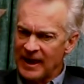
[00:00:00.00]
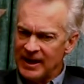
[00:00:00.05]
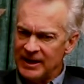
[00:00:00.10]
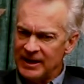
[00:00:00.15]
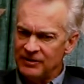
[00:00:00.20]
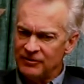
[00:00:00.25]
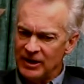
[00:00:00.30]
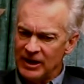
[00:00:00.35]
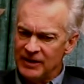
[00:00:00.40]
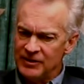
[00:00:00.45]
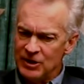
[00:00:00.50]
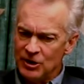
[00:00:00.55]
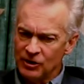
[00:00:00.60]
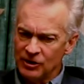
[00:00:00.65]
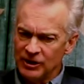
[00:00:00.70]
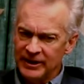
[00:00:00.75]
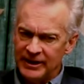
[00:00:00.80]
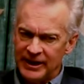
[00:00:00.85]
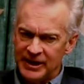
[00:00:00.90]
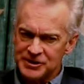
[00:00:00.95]
And in, in the
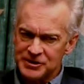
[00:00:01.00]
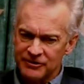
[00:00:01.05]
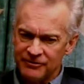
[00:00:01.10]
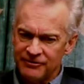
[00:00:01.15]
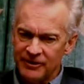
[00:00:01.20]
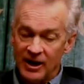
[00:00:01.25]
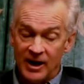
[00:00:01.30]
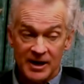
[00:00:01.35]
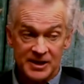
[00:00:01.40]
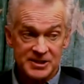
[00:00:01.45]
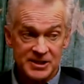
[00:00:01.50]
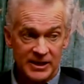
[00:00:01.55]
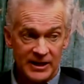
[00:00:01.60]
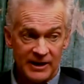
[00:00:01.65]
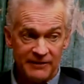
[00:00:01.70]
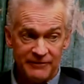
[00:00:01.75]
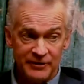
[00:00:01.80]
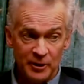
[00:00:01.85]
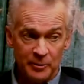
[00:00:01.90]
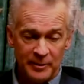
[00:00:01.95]
early days of Fox, and
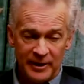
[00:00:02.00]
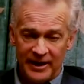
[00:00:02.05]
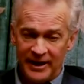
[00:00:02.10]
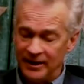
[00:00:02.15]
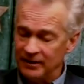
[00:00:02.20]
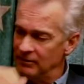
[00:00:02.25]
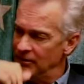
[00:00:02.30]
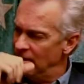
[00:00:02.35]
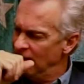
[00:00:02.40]
I feel bad.